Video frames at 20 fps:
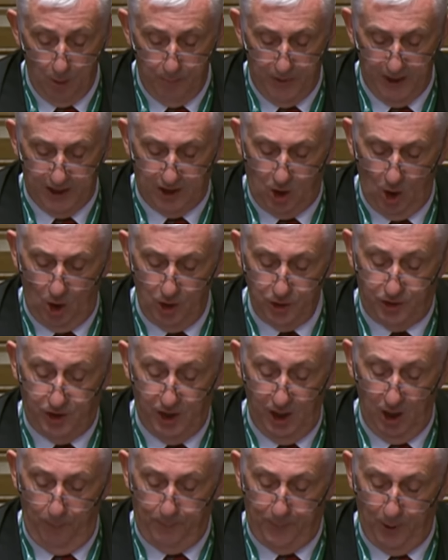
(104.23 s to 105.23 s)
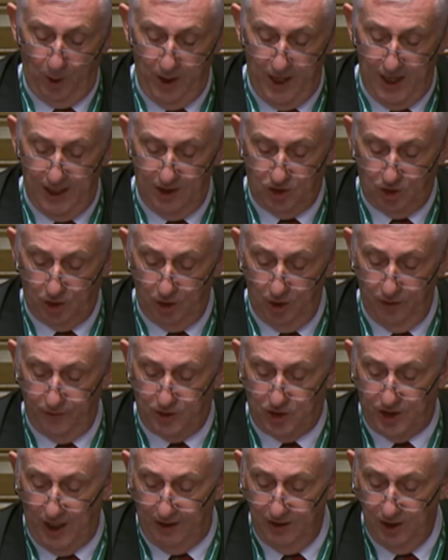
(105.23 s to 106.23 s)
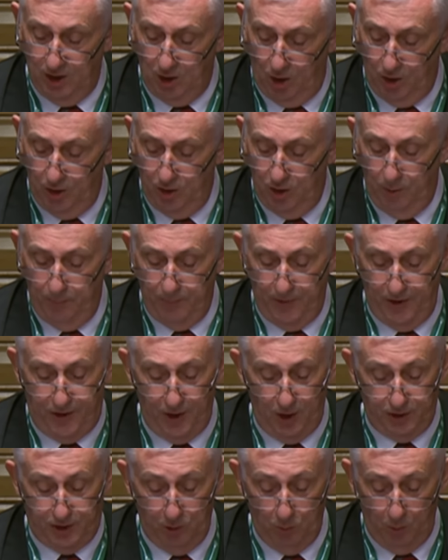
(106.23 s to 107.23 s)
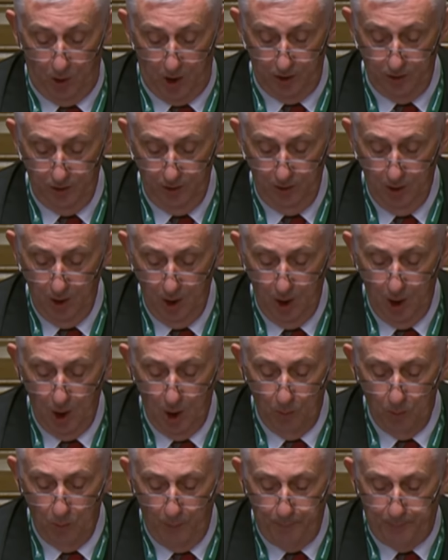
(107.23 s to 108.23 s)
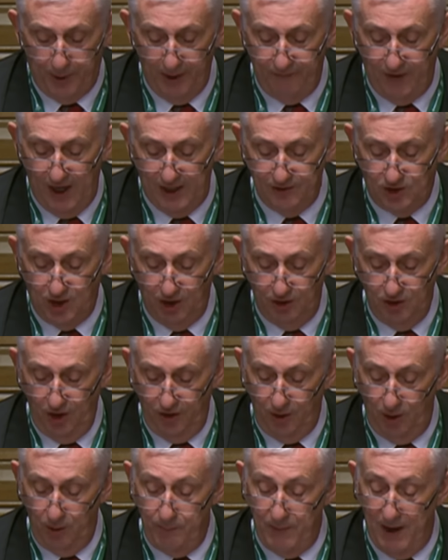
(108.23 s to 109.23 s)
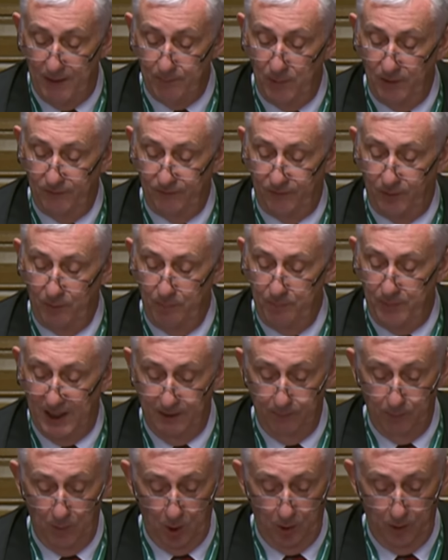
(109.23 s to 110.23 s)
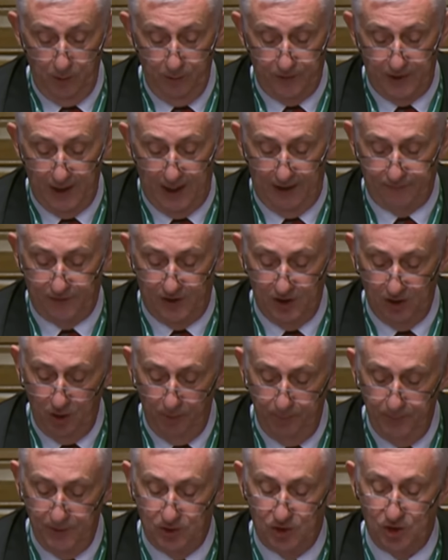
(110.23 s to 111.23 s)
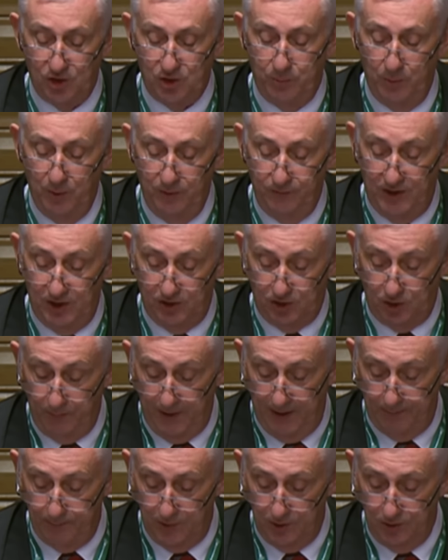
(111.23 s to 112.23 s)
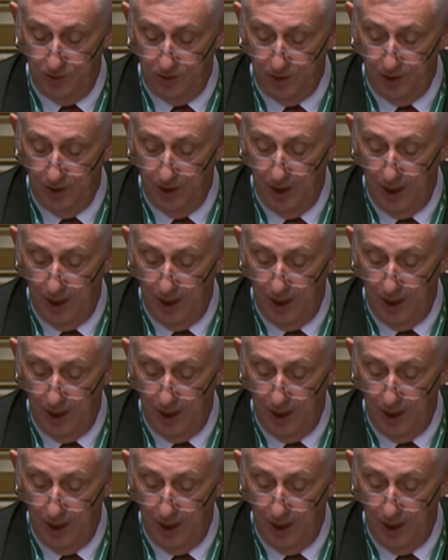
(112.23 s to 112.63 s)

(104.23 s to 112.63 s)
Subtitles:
Because the operation of standing order number 31 will prevent another amendment from being moved after the government has moved its amendment.